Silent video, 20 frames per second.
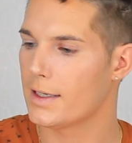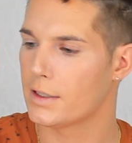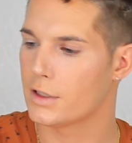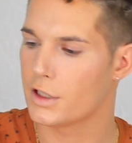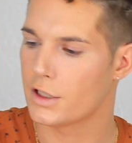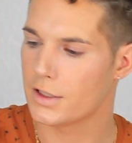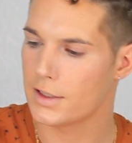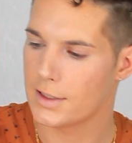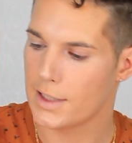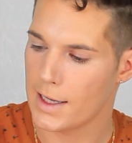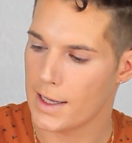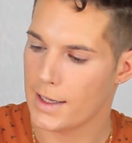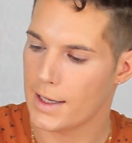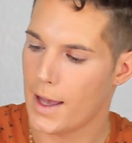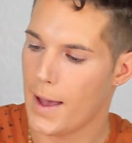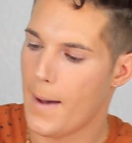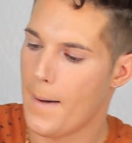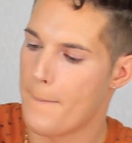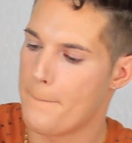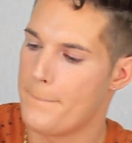and just take
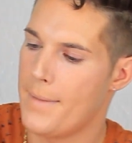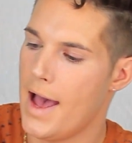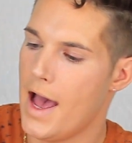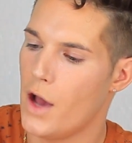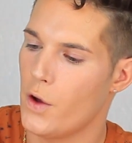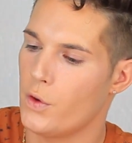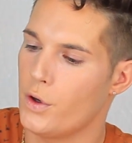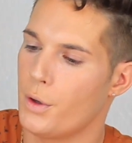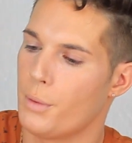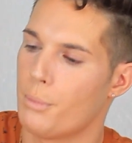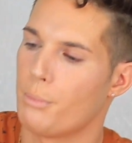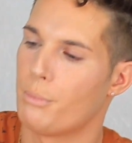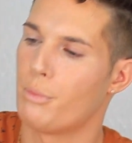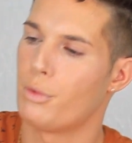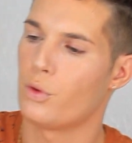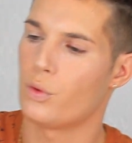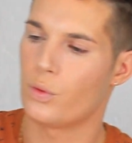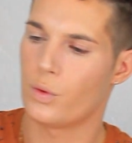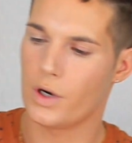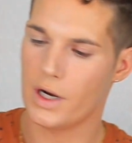a powder
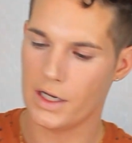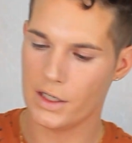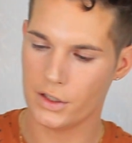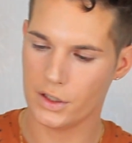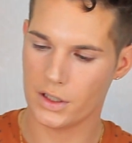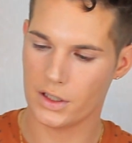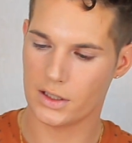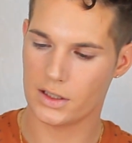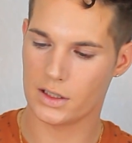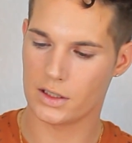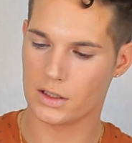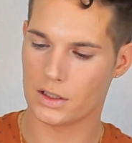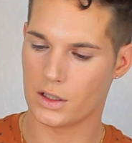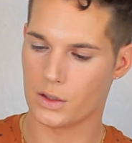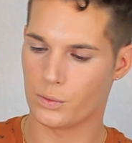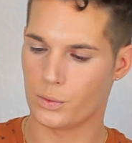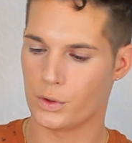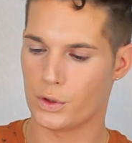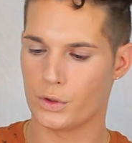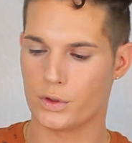brush. This is the
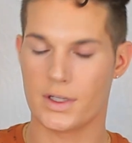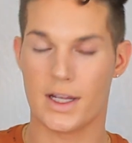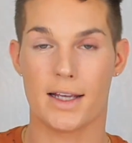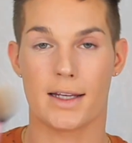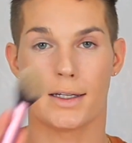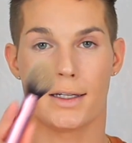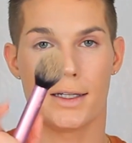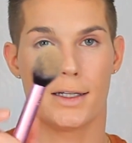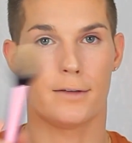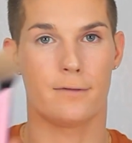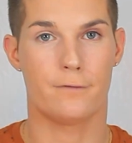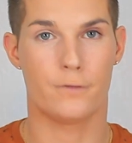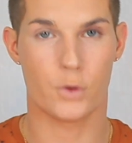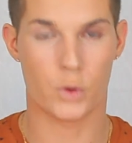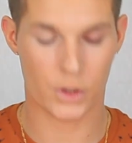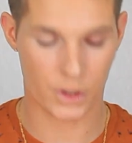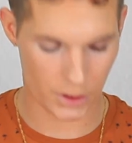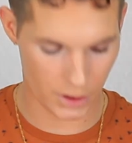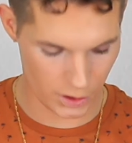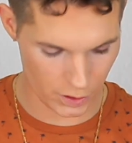Real Technique
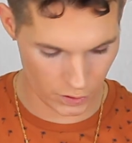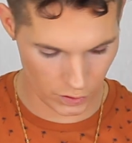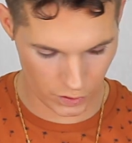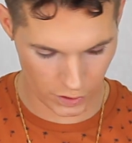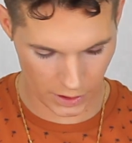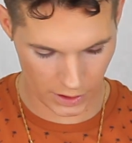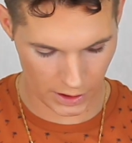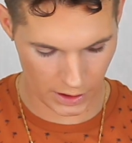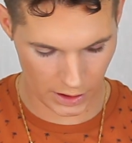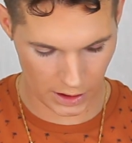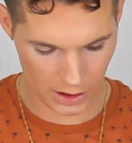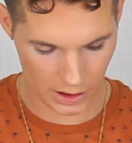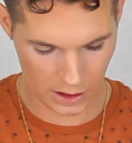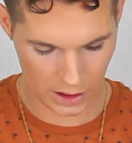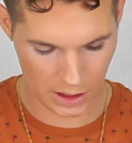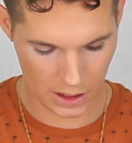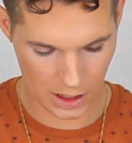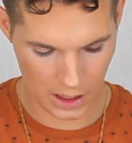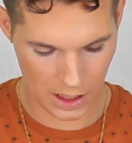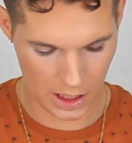400.
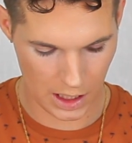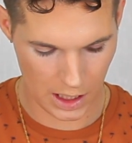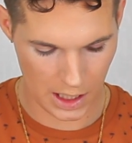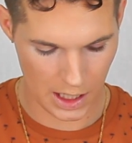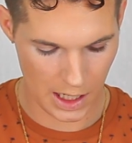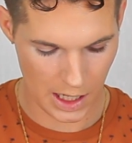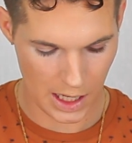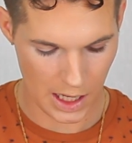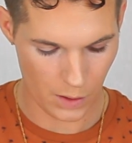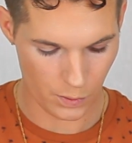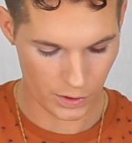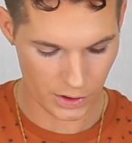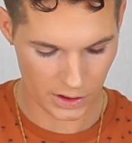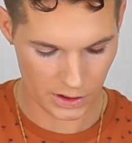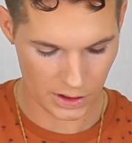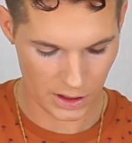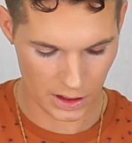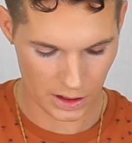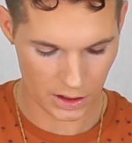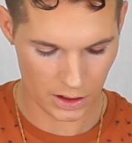We're just
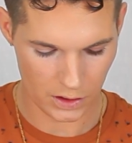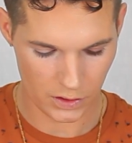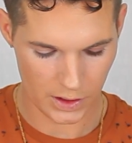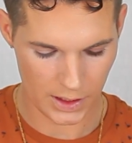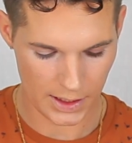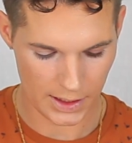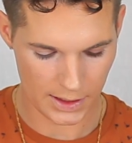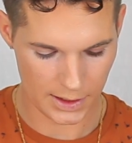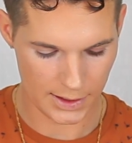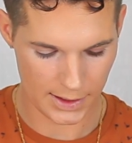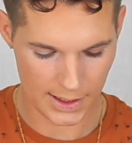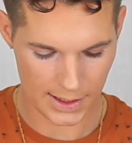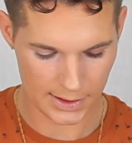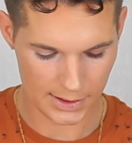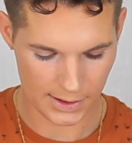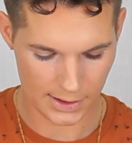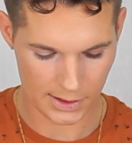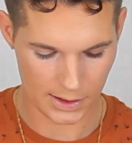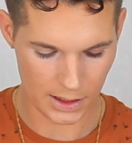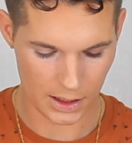going to go ahead and
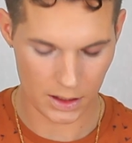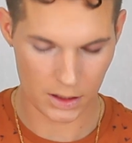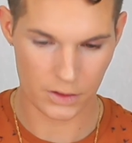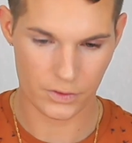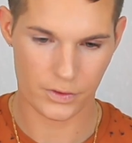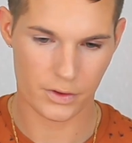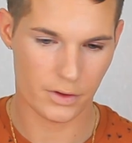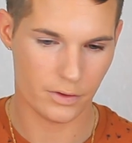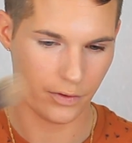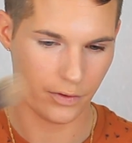dust this all over the